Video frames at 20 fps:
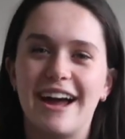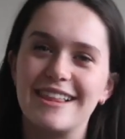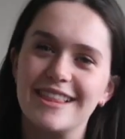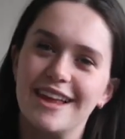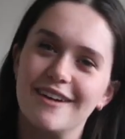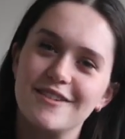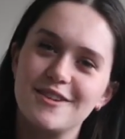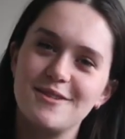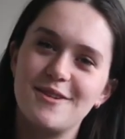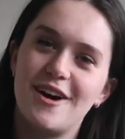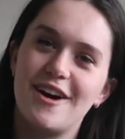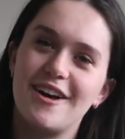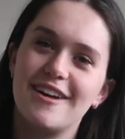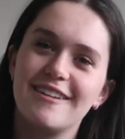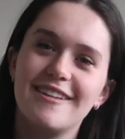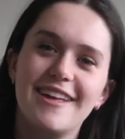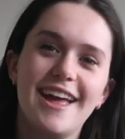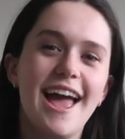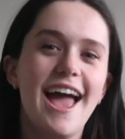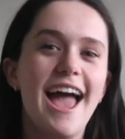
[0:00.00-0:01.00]
I love you
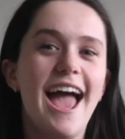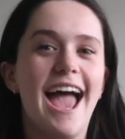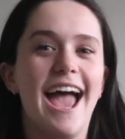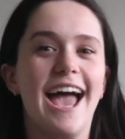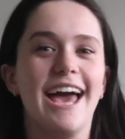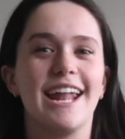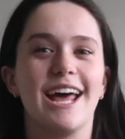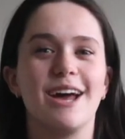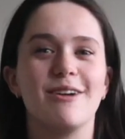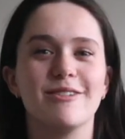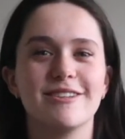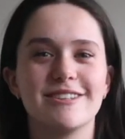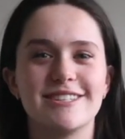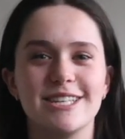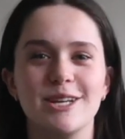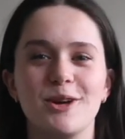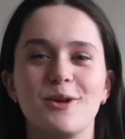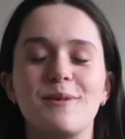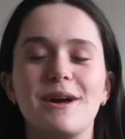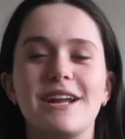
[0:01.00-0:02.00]
all, and I will
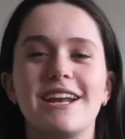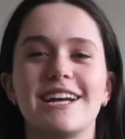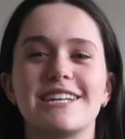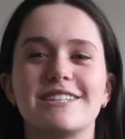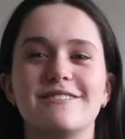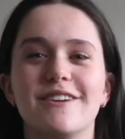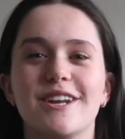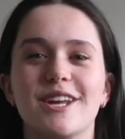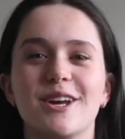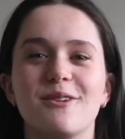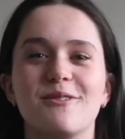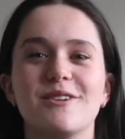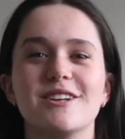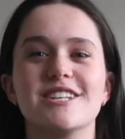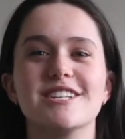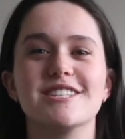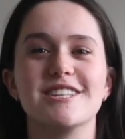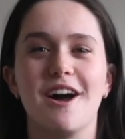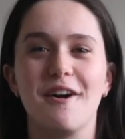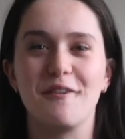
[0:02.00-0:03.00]
see you in my next video,
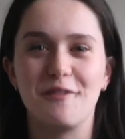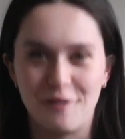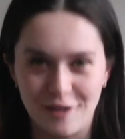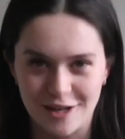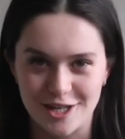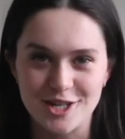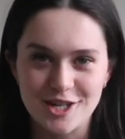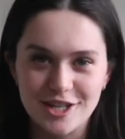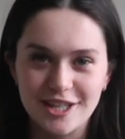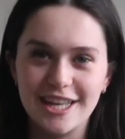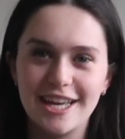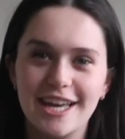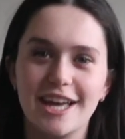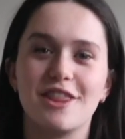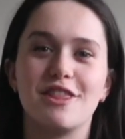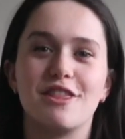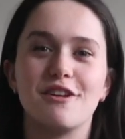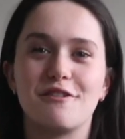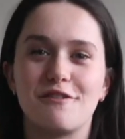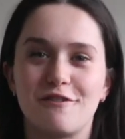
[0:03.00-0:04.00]
which is
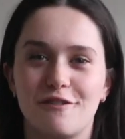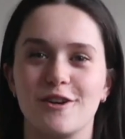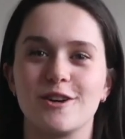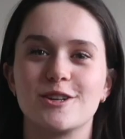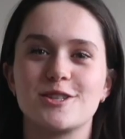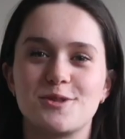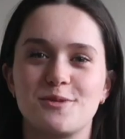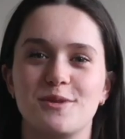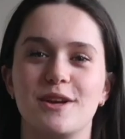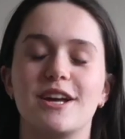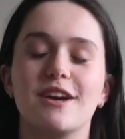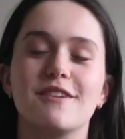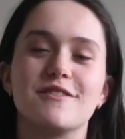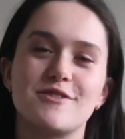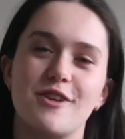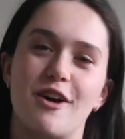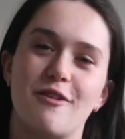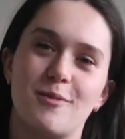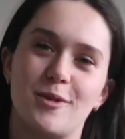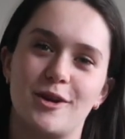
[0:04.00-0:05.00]
officially the first week of
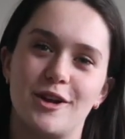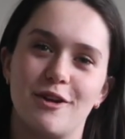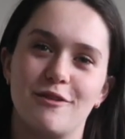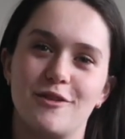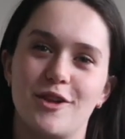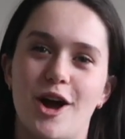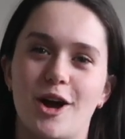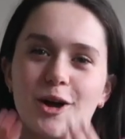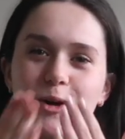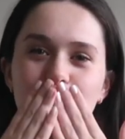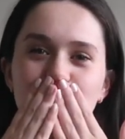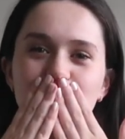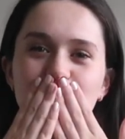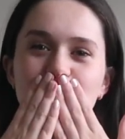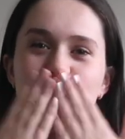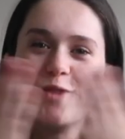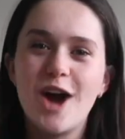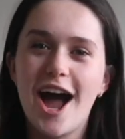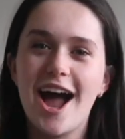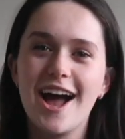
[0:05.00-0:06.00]
sophomore year vlog.
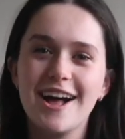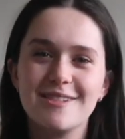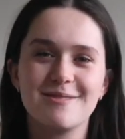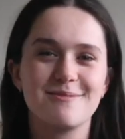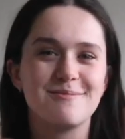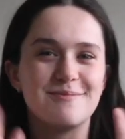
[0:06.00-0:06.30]
Mwah!